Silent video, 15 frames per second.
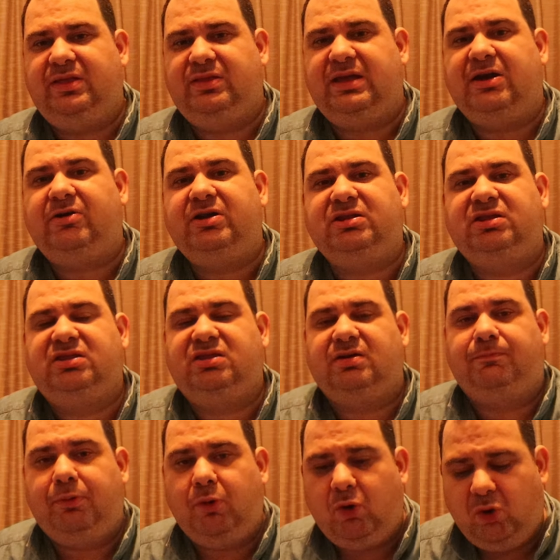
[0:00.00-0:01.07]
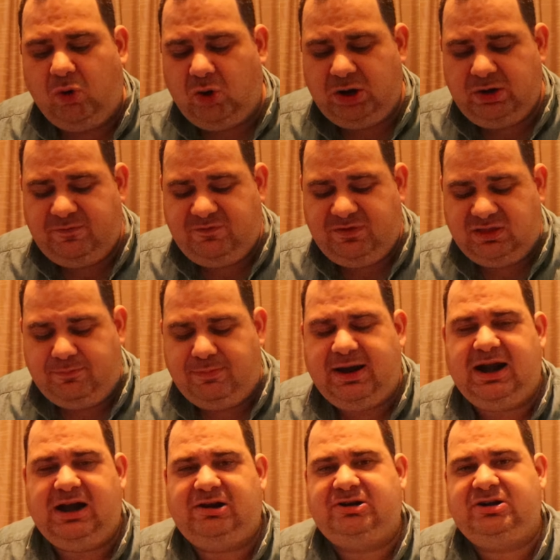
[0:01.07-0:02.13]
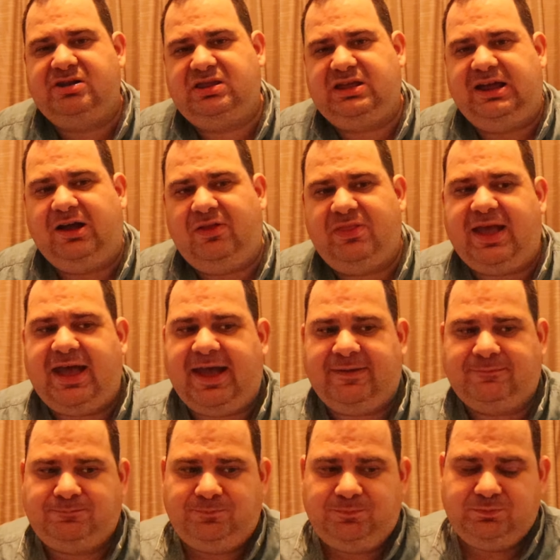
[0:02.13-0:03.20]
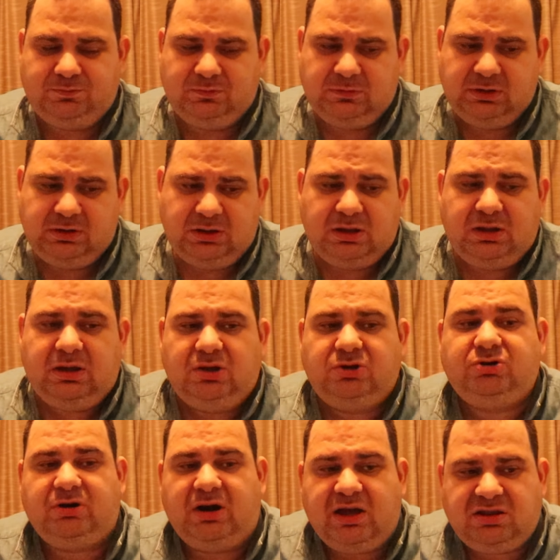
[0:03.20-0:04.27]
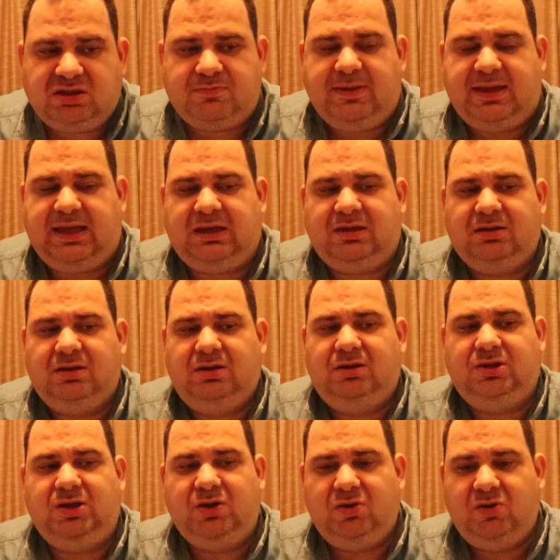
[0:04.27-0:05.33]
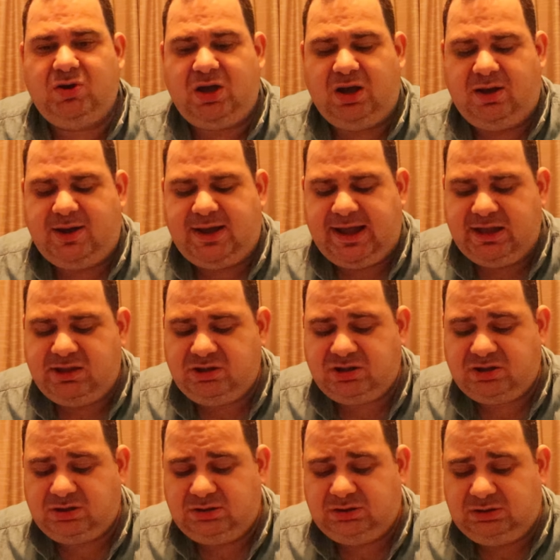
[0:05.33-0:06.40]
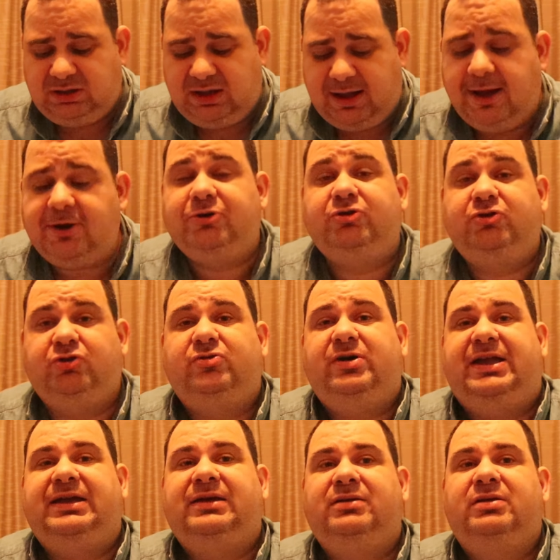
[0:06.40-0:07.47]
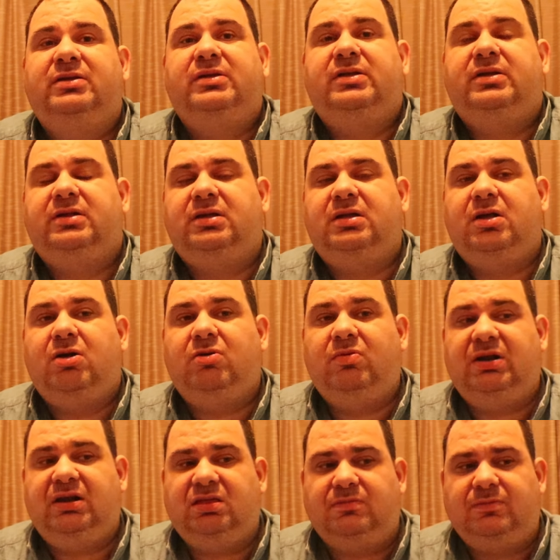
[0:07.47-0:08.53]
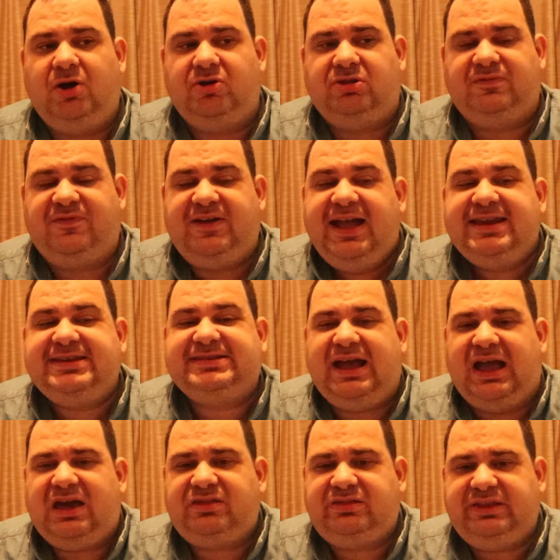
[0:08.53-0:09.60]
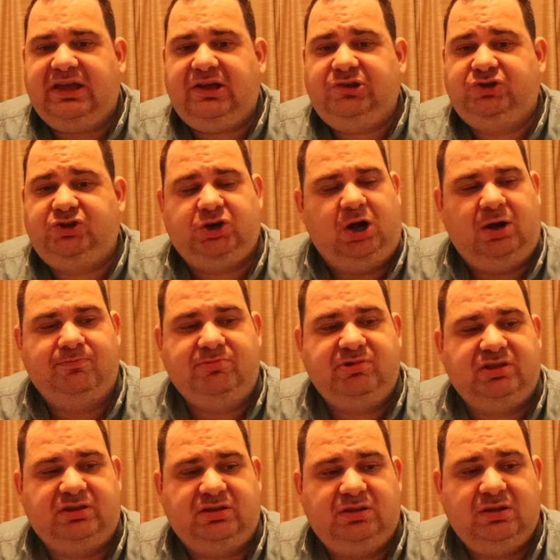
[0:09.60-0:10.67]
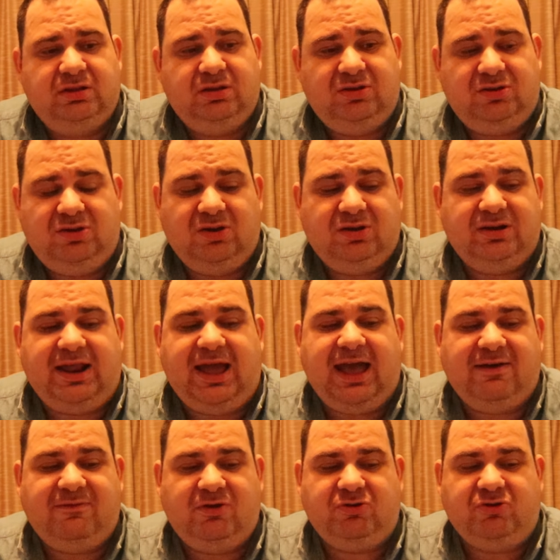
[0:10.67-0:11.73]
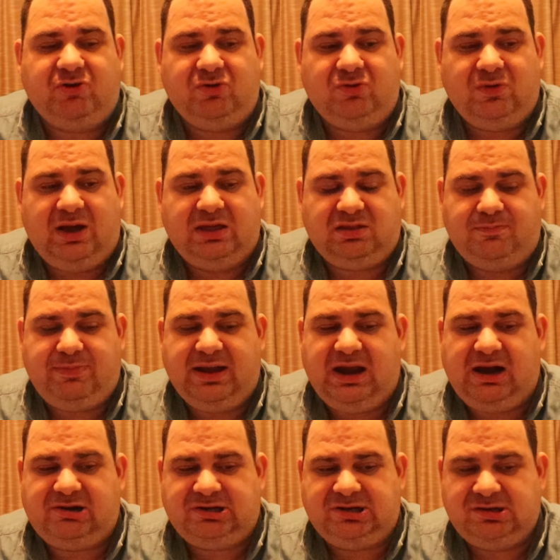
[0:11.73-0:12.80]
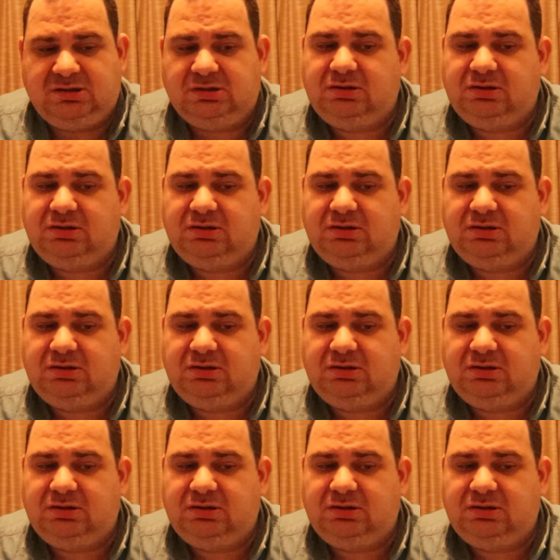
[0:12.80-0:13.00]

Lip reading: there is support for the parents out there. Trust me, you guys are doing one of the most fantastic jobs you can ever do as a parent.